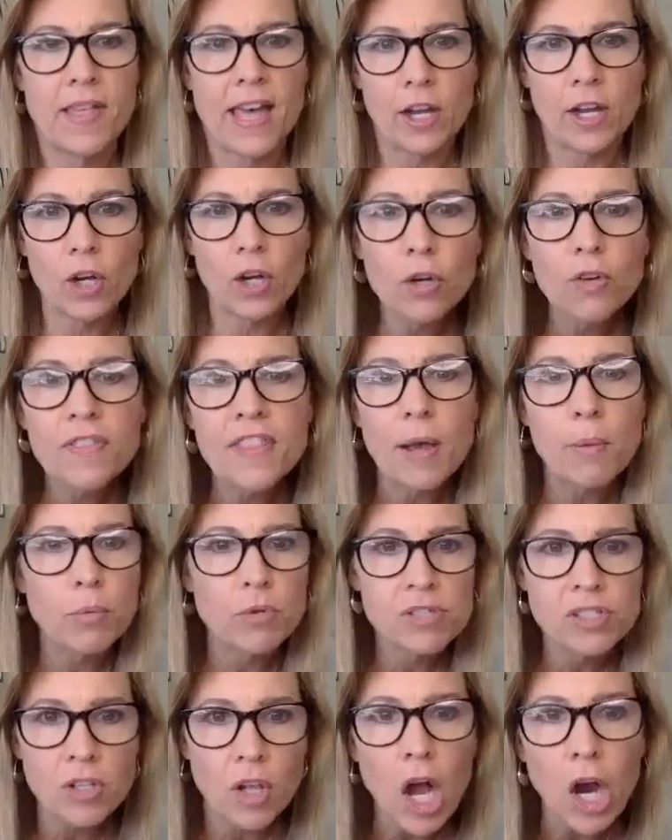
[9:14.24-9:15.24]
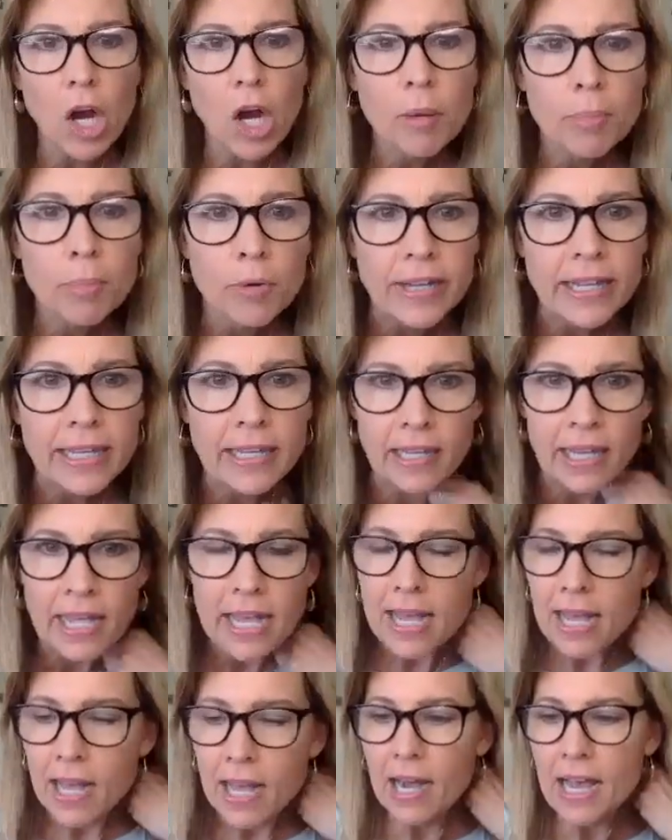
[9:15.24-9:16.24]
hurt that we're still harboring.
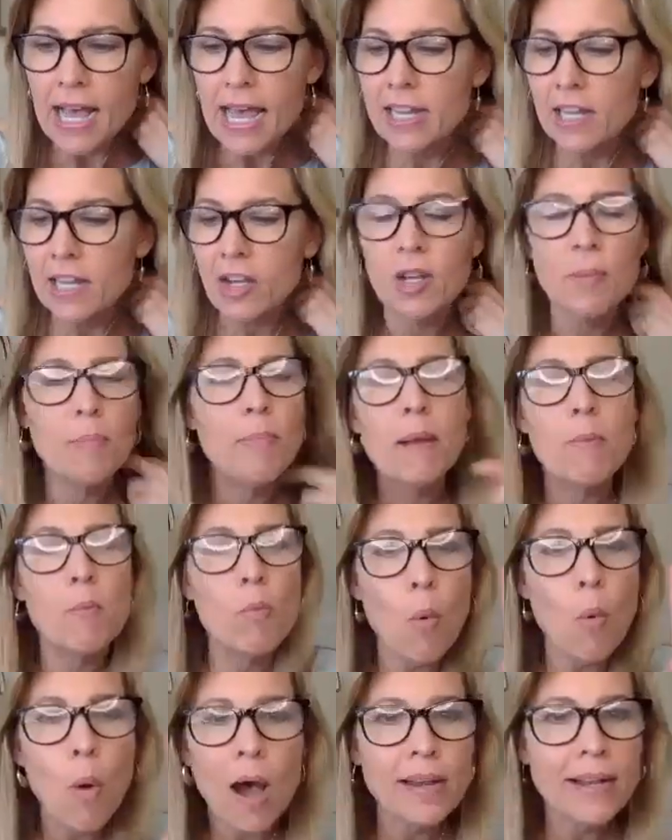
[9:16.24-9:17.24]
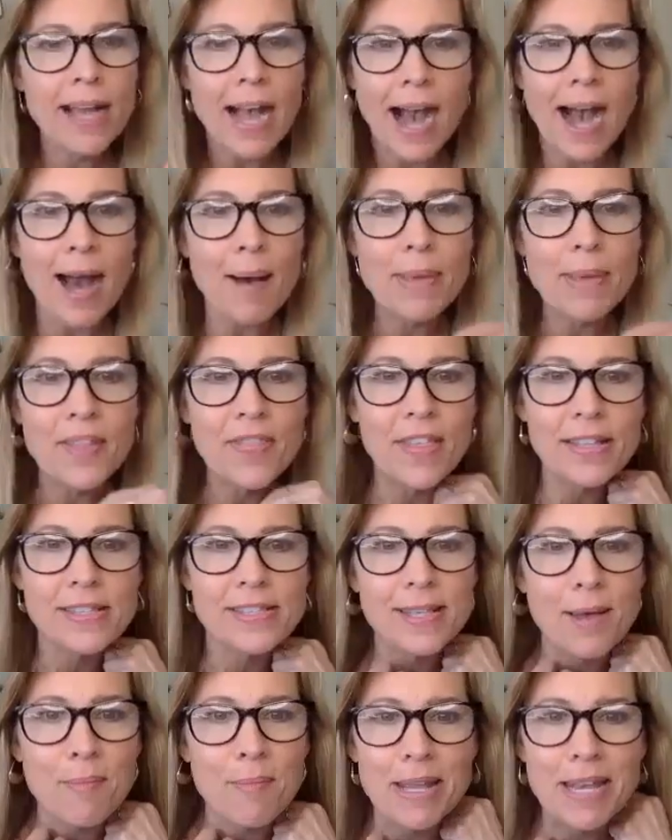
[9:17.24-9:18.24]
And it could have been one comment that
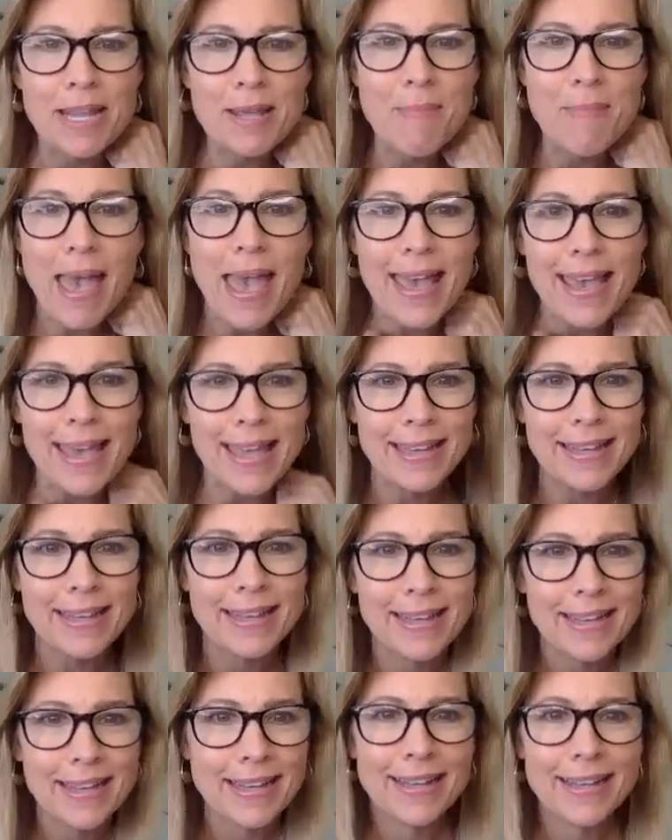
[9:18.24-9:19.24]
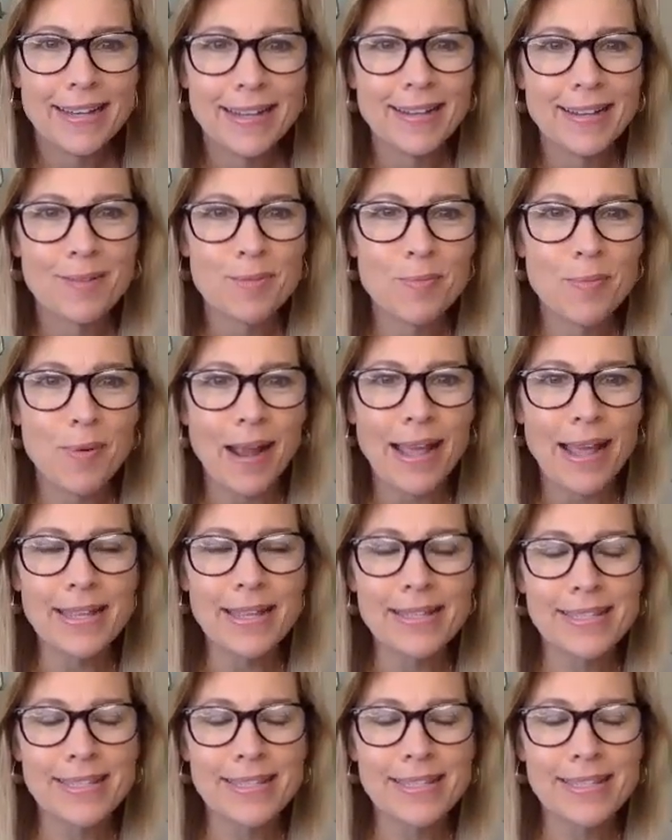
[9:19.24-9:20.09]
somebody made, right?